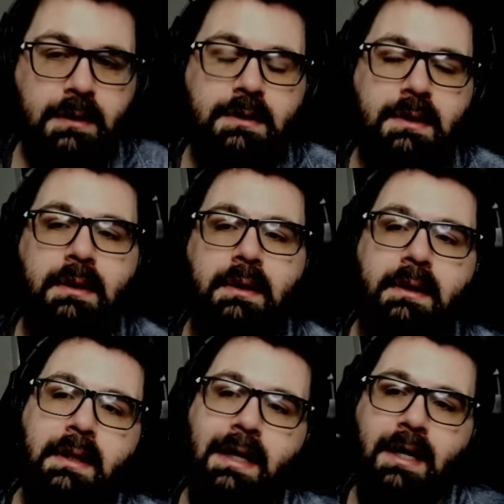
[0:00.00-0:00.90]

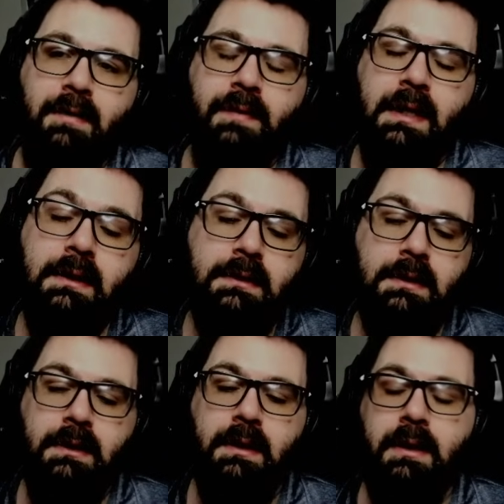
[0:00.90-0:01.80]
Suddenly they have
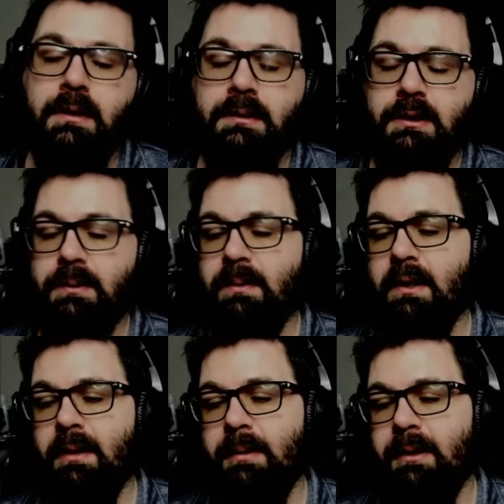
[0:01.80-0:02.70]
18 health, 2
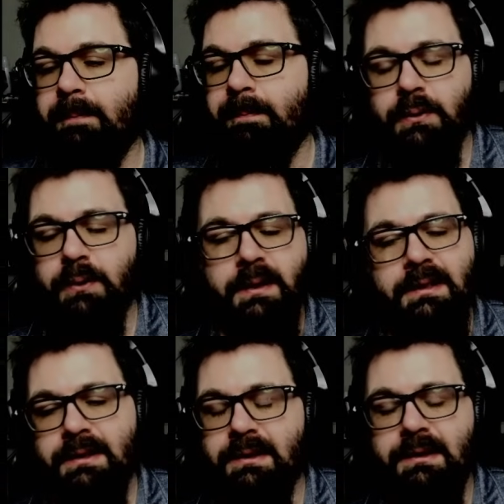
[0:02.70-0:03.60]
armor. 2
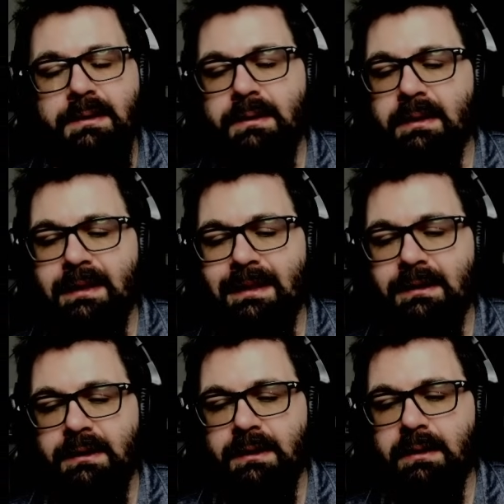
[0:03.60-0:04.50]
crits is still gonna
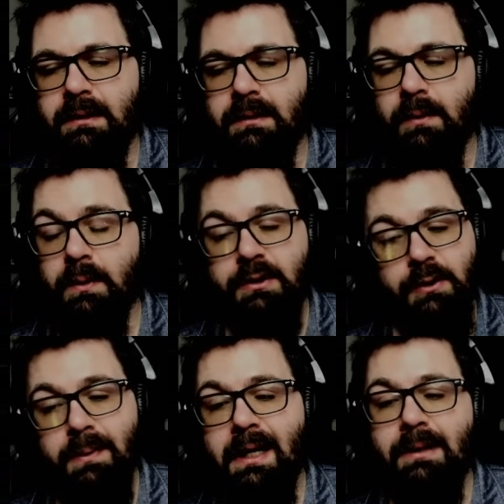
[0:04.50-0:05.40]
get you, or
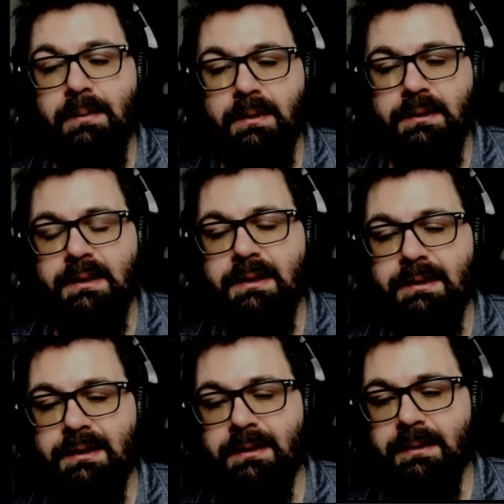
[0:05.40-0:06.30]
2 high rolls can
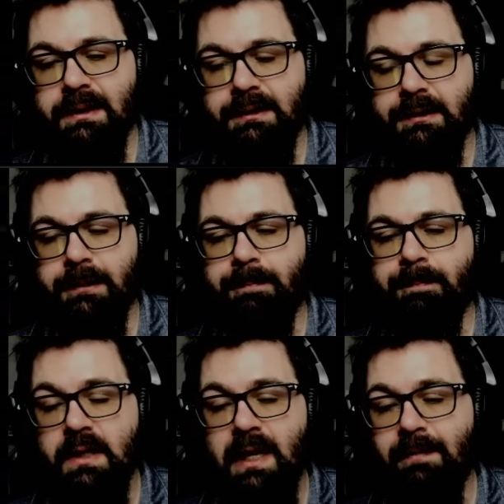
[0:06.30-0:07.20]
still get you.
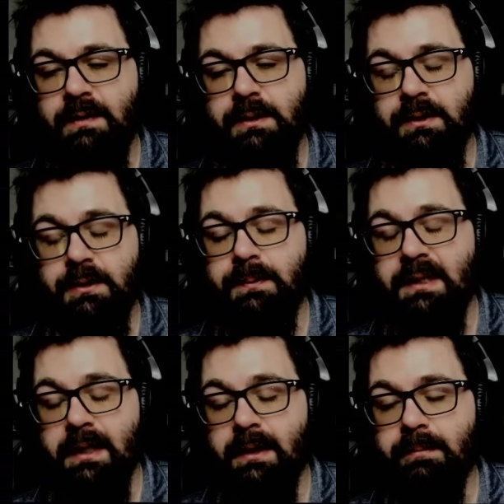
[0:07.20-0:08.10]
Those officers do
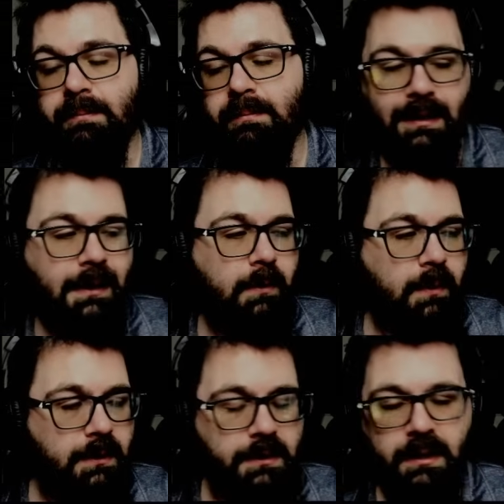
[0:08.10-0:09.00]
10. The elite
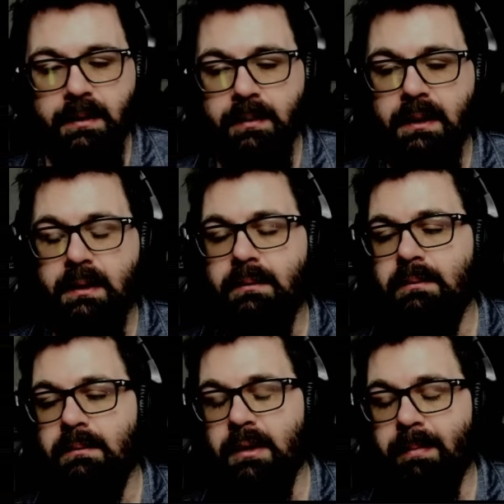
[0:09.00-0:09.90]
ones anyway,
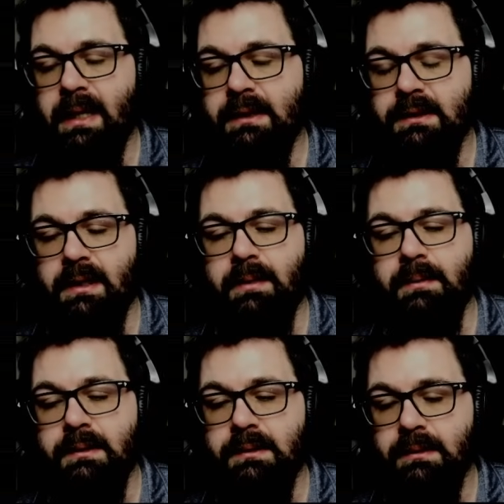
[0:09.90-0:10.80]
the maxed out
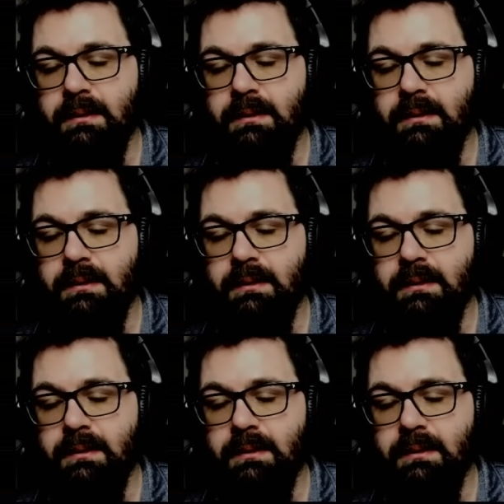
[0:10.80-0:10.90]
ones.